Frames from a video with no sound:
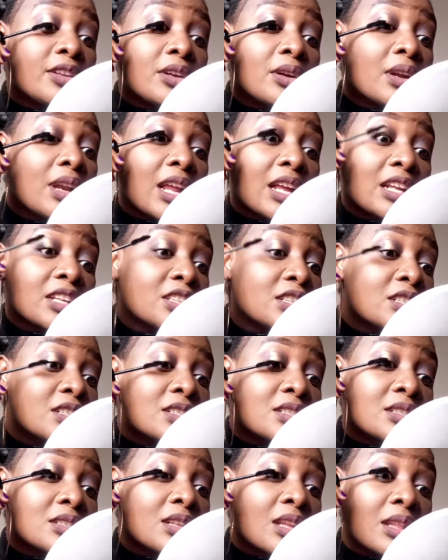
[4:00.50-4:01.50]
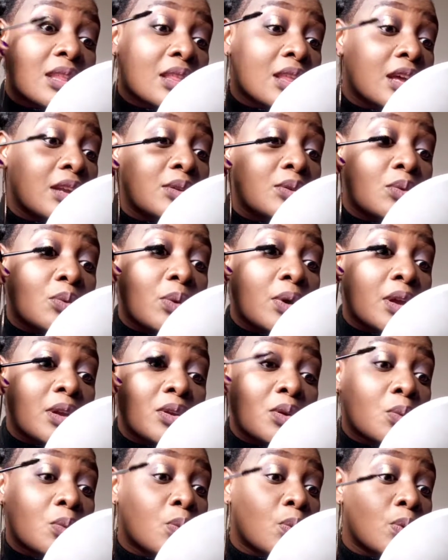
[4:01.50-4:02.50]
your lashes. That way
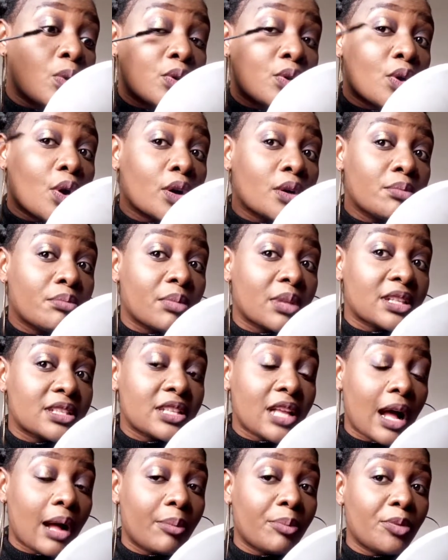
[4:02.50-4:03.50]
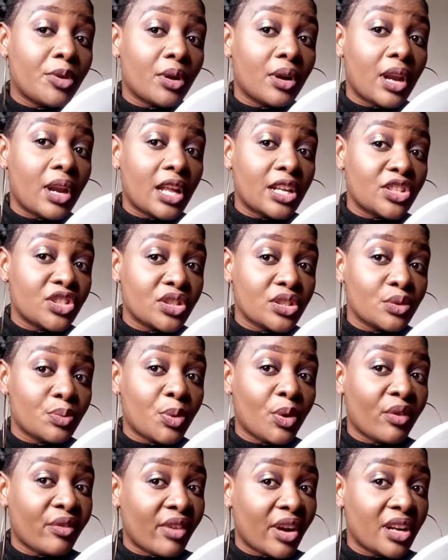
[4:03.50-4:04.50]
you will not mess up your lashes,
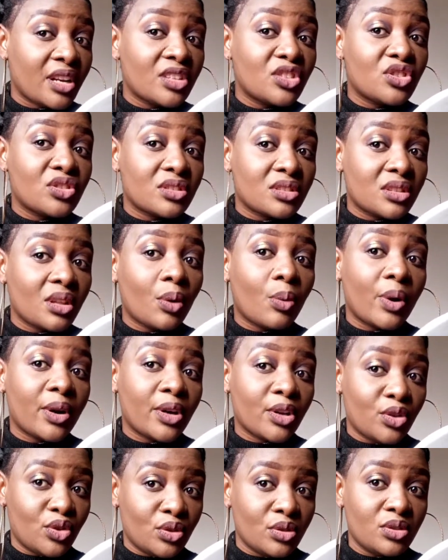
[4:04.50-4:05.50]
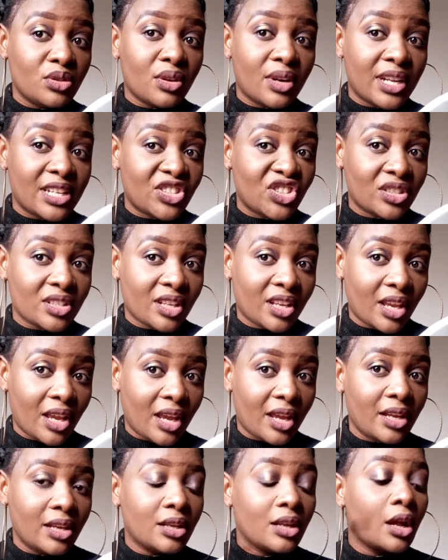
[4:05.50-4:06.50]
provided you still want to use your lashes
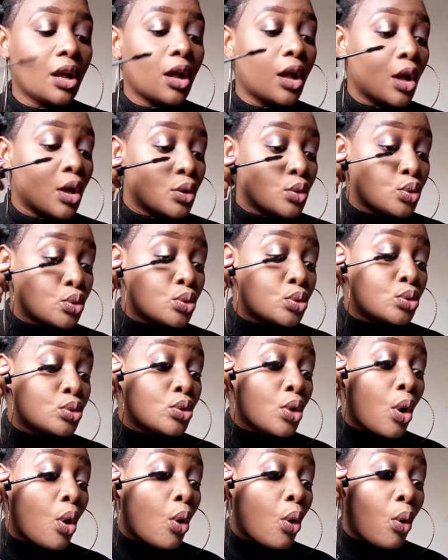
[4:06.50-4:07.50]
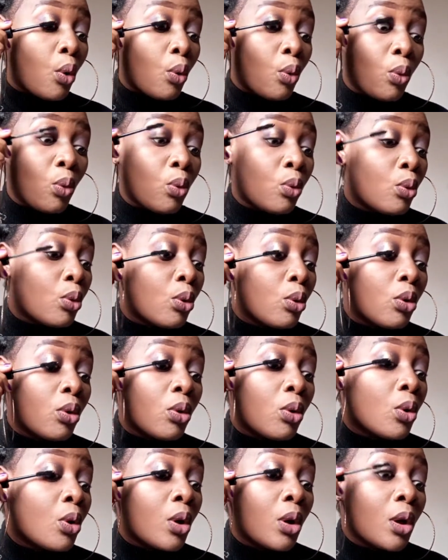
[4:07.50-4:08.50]
again. So
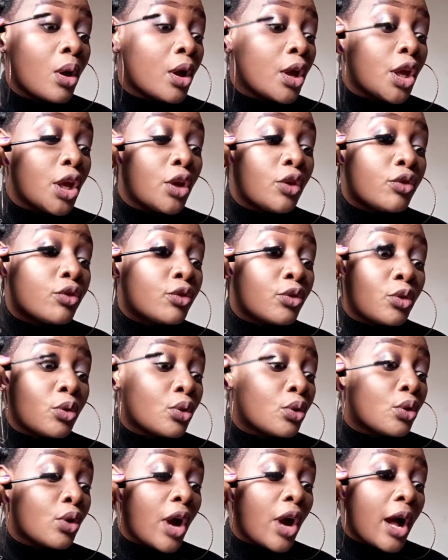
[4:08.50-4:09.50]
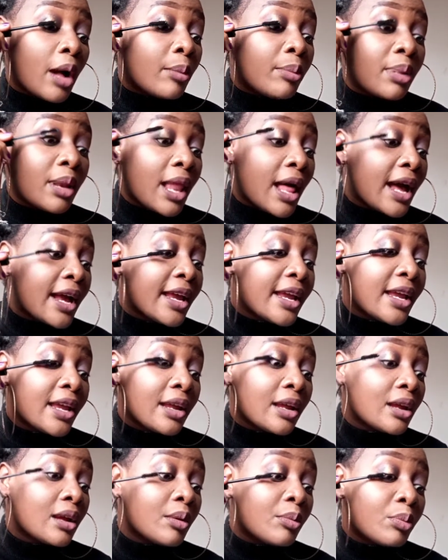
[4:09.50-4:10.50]
if you apply
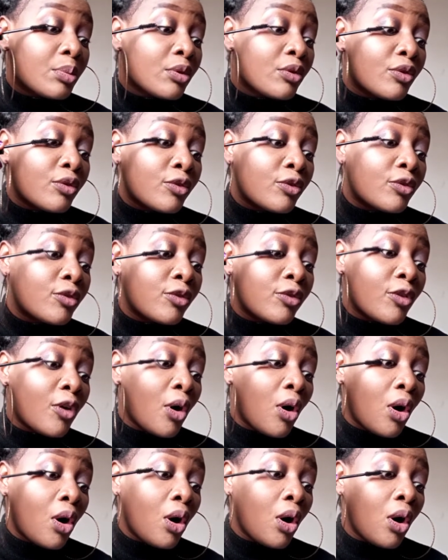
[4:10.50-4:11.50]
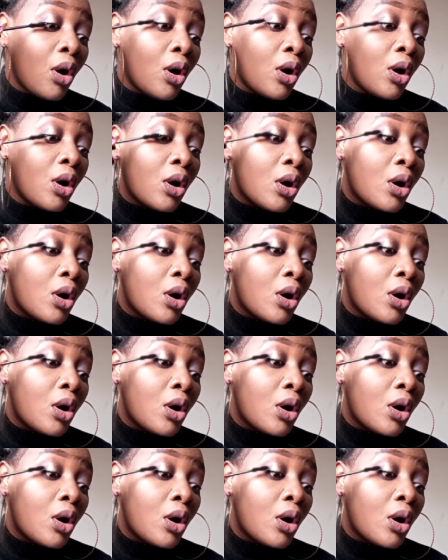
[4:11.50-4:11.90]
it before,